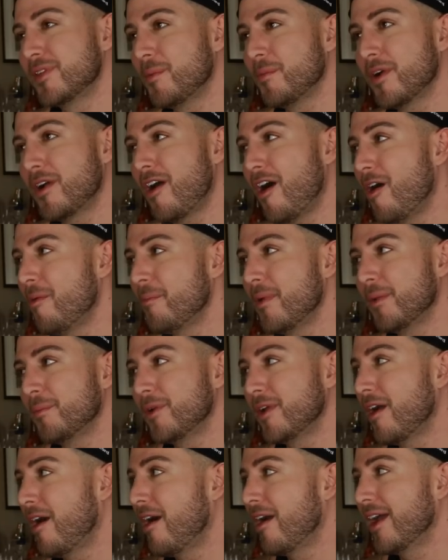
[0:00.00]
Someone call
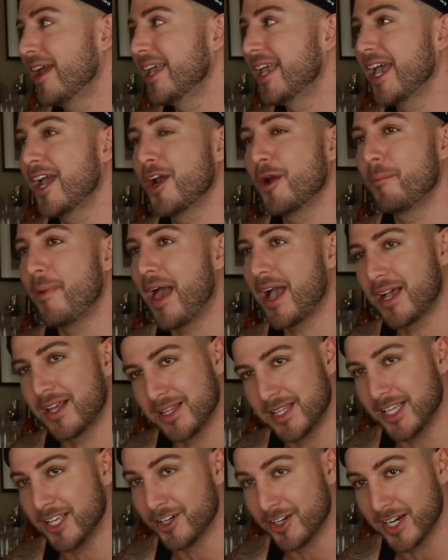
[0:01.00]
Mamrie Hart and get her back on
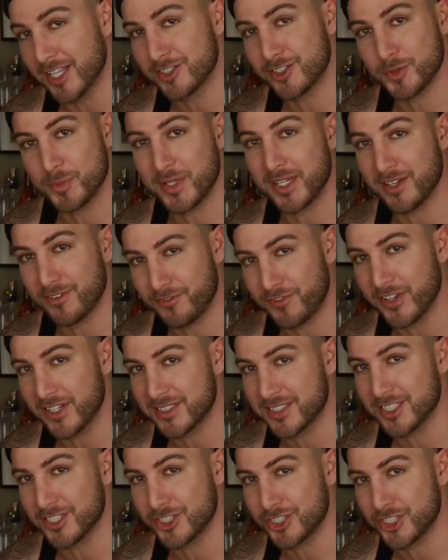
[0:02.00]
the internet so we can fix this